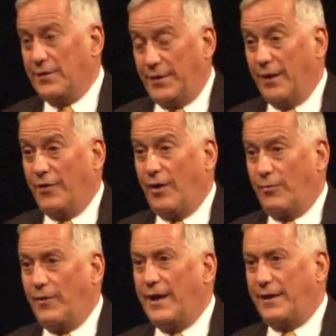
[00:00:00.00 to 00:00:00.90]
They have all
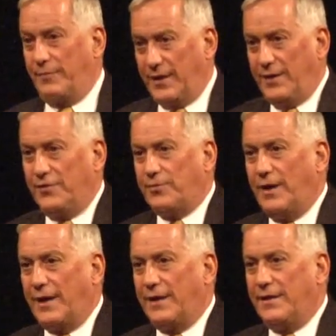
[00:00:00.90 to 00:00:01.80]
read it, but he's
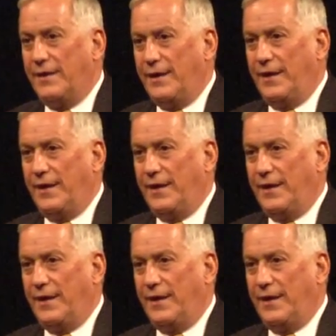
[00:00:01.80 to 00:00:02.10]
read it,